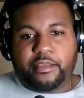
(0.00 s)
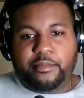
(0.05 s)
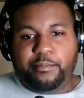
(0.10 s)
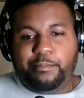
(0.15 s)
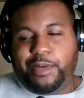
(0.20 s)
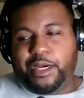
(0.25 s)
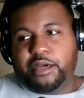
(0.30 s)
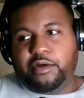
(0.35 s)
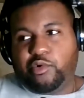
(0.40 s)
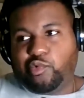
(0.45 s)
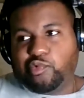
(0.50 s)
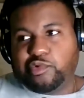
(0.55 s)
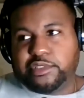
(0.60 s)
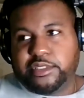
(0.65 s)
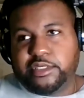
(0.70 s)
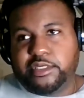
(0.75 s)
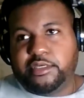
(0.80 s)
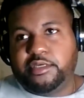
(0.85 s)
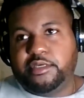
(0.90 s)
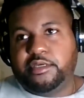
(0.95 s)
by
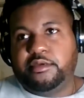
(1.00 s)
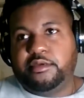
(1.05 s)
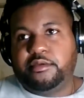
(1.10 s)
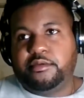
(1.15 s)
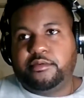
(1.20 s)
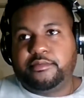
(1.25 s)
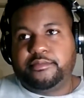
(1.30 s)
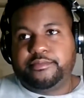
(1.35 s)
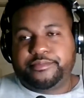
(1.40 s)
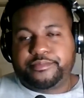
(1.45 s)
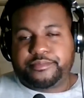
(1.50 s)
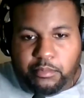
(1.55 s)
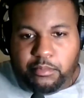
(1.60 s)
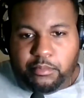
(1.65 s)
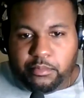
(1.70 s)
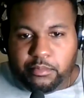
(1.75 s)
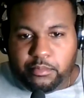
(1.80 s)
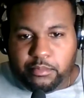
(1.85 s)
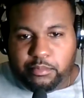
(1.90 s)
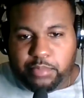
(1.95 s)
hosting
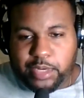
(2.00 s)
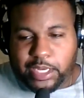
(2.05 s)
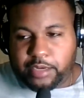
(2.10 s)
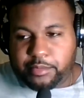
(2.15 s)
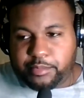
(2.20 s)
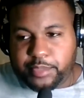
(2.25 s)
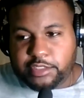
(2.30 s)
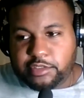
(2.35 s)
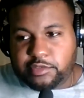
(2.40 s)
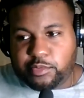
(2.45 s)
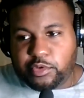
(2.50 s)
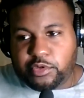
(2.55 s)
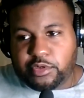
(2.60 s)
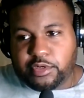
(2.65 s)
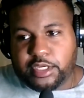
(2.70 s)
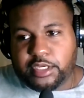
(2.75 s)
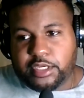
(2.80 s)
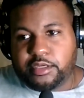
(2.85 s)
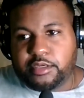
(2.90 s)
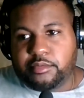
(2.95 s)
black baseball
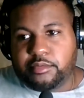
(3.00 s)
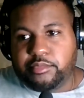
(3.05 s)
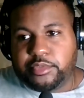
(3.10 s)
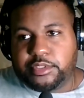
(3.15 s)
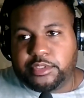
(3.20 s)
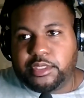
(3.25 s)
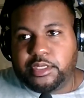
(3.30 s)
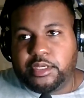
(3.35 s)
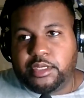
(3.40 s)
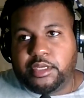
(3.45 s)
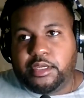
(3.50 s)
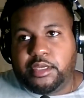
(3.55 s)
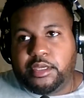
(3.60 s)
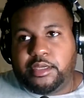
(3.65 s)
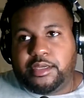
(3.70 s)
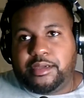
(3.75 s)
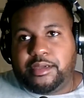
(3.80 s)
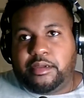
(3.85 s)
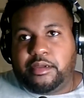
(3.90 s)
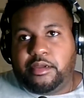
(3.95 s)
games.
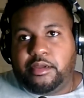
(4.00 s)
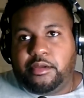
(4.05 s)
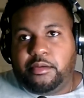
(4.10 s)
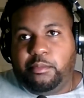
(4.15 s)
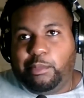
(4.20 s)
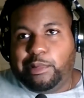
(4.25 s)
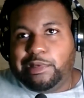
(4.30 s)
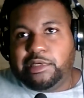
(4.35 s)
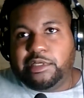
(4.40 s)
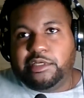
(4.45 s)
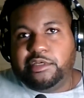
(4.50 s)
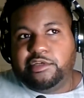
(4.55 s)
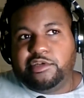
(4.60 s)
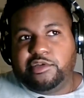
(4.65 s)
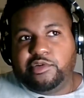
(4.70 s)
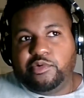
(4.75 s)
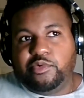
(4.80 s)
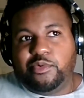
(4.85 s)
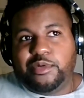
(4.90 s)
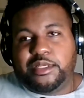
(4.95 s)
But the
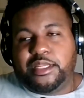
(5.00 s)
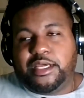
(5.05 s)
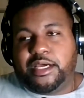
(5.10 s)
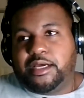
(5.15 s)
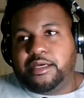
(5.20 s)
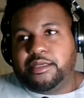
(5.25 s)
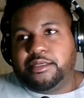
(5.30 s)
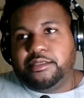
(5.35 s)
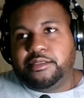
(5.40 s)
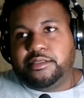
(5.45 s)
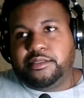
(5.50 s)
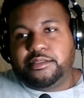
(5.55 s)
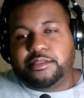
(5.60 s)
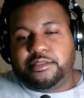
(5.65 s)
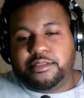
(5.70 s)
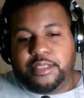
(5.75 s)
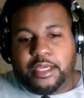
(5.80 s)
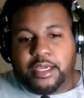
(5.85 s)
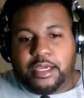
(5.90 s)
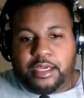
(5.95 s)
issue with that is
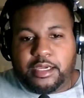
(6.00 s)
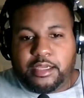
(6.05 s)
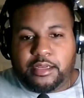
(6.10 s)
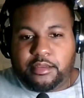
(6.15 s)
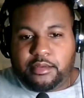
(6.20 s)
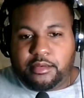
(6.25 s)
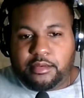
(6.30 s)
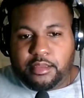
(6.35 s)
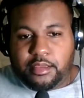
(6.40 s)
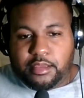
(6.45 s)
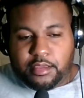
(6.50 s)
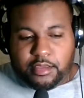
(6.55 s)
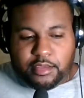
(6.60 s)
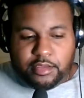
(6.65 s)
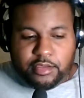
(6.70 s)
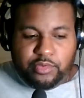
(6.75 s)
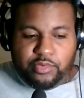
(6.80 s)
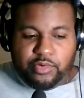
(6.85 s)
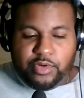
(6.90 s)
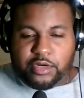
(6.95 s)
that
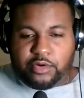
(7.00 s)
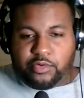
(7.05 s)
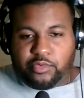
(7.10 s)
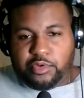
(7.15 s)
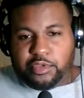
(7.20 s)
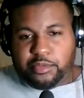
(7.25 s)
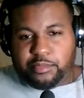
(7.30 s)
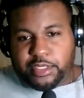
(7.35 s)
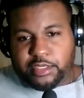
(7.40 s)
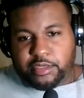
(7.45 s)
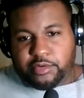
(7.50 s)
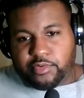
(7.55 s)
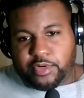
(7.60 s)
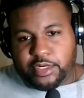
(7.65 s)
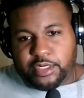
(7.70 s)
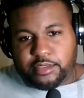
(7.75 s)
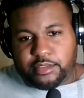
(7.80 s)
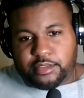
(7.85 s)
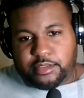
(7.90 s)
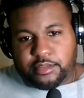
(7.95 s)
you not only paid
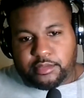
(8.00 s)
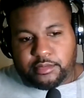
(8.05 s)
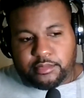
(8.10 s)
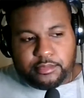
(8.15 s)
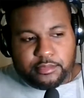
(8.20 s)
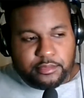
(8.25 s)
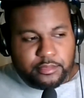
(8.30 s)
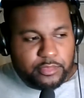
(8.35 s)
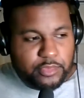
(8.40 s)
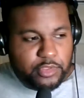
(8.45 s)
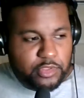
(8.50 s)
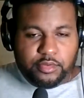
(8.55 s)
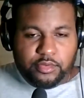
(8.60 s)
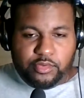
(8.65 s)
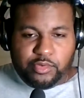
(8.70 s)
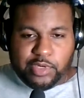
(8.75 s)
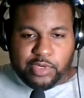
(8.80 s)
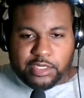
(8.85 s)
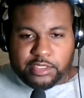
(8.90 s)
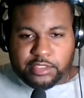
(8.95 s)
rent,
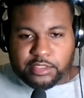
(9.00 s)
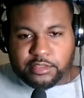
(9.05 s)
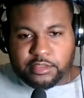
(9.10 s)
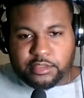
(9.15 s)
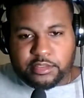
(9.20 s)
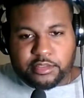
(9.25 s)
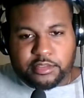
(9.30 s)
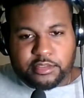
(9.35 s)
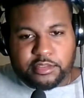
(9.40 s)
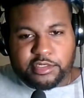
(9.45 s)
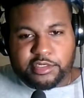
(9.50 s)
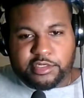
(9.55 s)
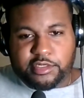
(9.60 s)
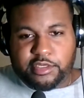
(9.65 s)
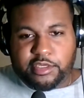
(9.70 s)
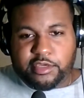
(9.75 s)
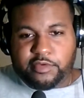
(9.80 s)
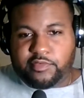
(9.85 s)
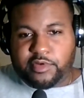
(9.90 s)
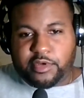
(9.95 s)
you had to
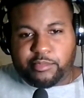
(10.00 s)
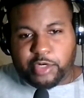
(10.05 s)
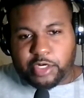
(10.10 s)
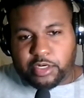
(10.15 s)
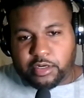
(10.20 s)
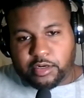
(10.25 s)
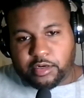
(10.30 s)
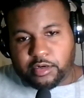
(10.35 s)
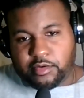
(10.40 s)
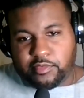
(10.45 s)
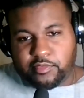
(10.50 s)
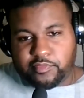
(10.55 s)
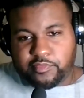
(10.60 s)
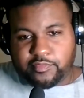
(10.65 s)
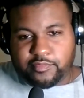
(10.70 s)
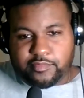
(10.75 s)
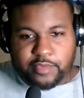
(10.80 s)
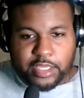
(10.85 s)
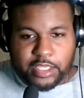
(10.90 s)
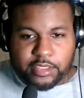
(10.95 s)
give them a cut of
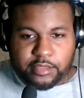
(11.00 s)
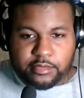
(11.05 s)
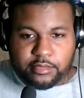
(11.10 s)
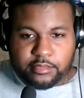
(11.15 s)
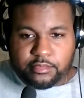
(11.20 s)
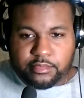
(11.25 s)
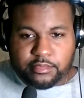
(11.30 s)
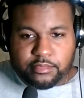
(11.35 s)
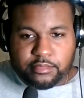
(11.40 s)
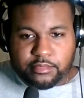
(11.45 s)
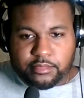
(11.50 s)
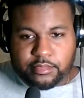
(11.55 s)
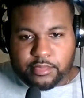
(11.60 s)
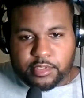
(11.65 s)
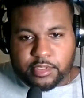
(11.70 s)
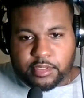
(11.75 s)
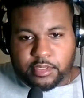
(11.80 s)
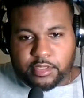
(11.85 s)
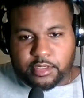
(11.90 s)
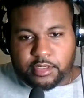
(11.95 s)
like
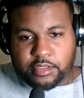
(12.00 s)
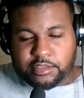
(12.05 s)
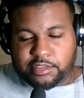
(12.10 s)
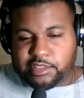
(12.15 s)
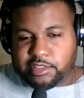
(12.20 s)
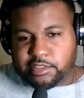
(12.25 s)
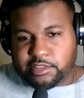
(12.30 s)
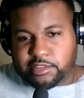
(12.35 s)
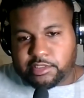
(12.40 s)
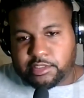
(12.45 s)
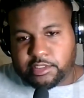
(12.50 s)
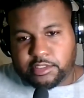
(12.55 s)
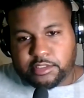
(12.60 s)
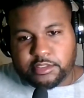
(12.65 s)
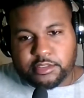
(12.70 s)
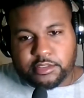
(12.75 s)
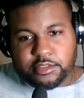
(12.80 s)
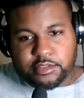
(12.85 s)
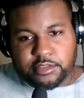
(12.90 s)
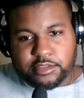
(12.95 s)
ticket
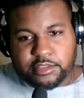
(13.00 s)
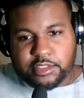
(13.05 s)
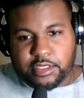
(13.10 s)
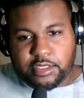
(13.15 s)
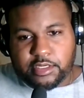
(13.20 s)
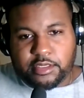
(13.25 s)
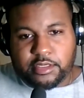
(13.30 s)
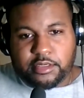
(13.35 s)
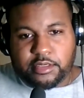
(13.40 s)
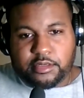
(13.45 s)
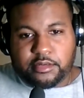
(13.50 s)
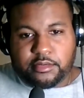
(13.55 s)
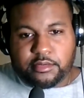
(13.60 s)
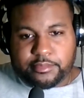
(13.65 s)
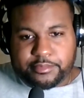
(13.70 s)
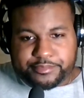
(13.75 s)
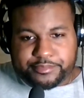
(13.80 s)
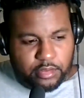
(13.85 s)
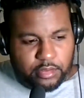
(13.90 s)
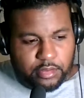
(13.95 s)
sales. And
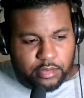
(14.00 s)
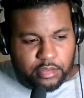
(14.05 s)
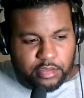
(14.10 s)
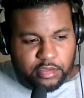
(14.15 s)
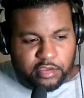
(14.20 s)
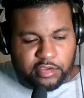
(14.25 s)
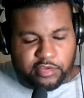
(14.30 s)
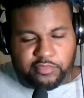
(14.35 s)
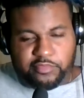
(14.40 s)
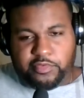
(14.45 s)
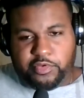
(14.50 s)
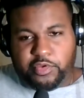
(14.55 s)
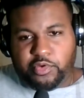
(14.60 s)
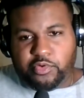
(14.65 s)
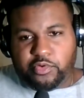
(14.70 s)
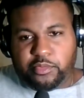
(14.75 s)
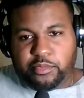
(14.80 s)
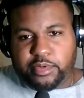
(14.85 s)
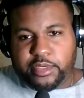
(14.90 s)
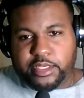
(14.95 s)
if
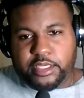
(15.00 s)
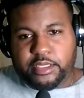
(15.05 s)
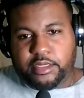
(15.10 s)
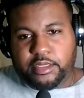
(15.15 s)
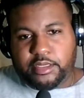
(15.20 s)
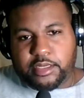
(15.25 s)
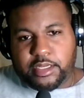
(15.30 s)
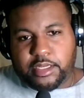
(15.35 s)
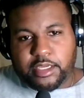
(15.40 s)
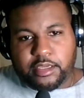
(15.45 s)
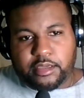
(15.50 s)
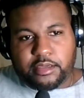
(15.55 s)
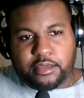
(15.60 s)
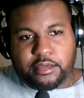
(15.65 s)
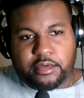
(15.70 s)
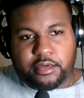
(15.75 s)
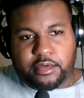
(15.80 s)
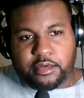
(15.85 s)
you're playing in like